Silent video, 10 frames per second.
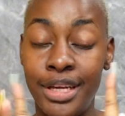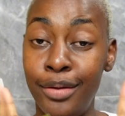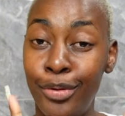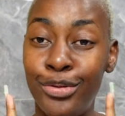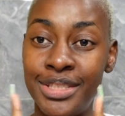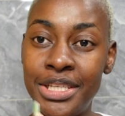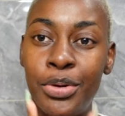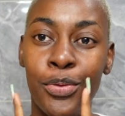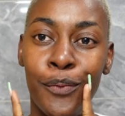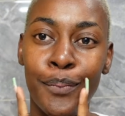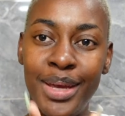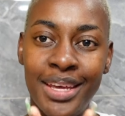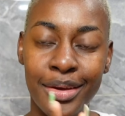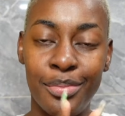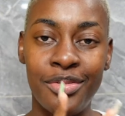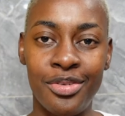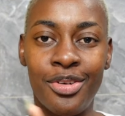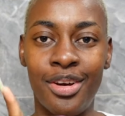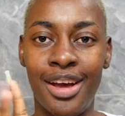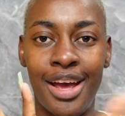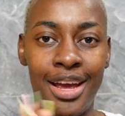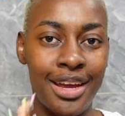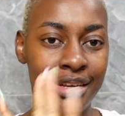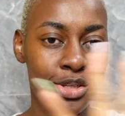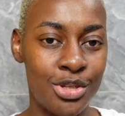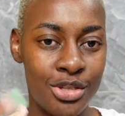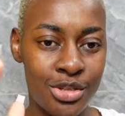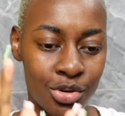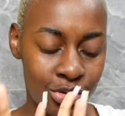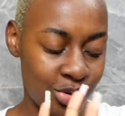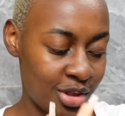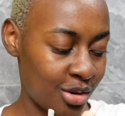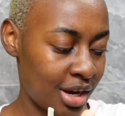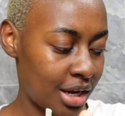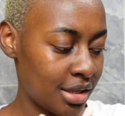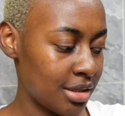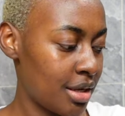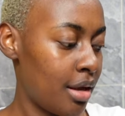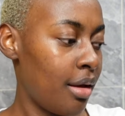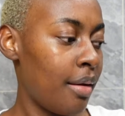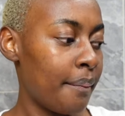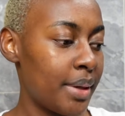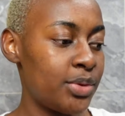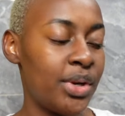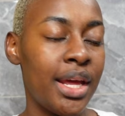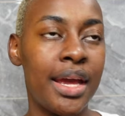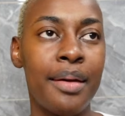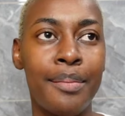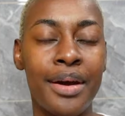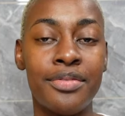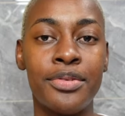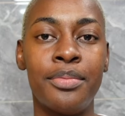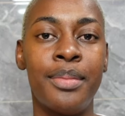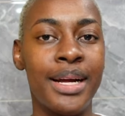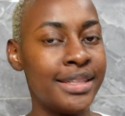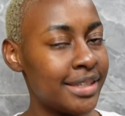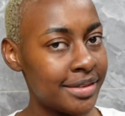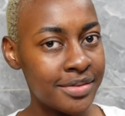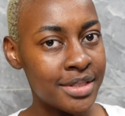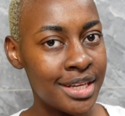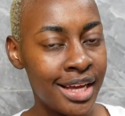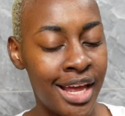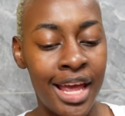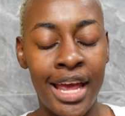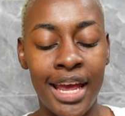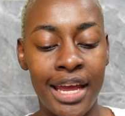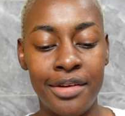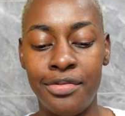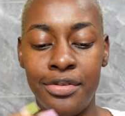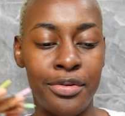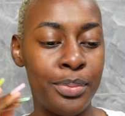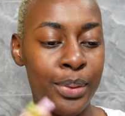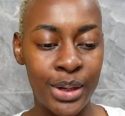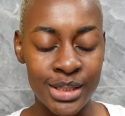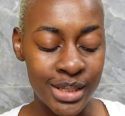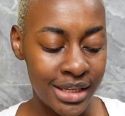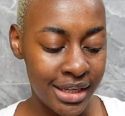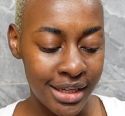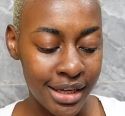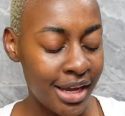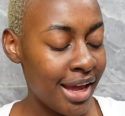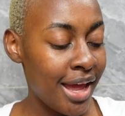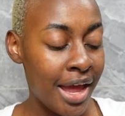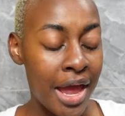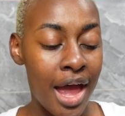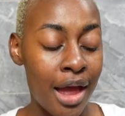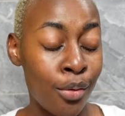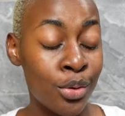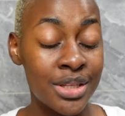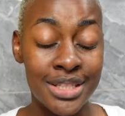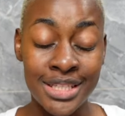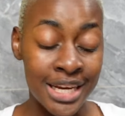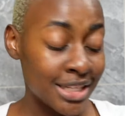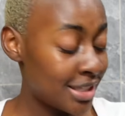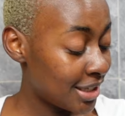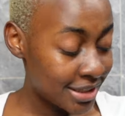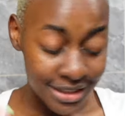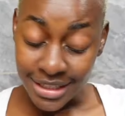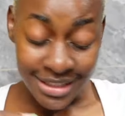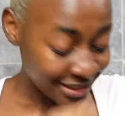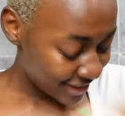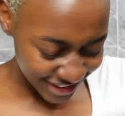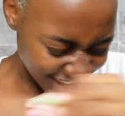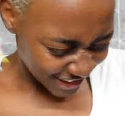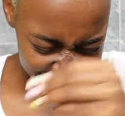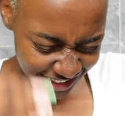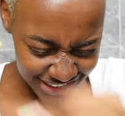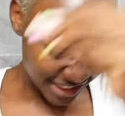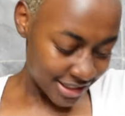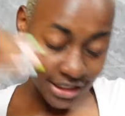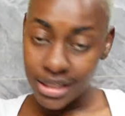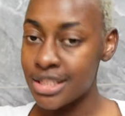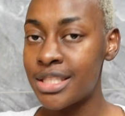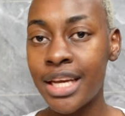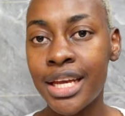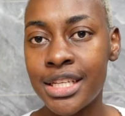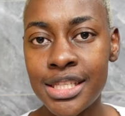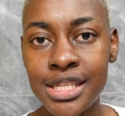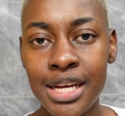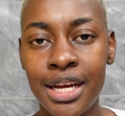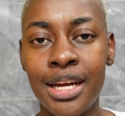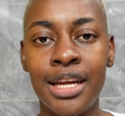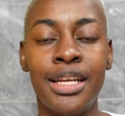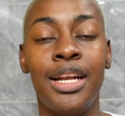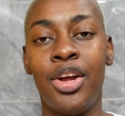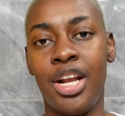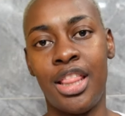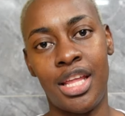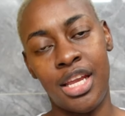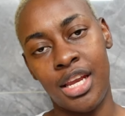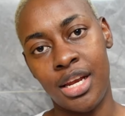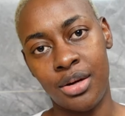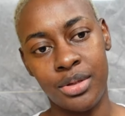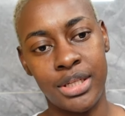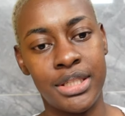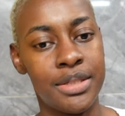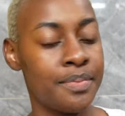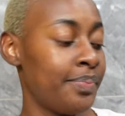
it was siku mingi before I talked with you guys, but when I came back from Madrid, I had food poisoning. I was sickest. Nilikuwa nadhani nienda kudeli.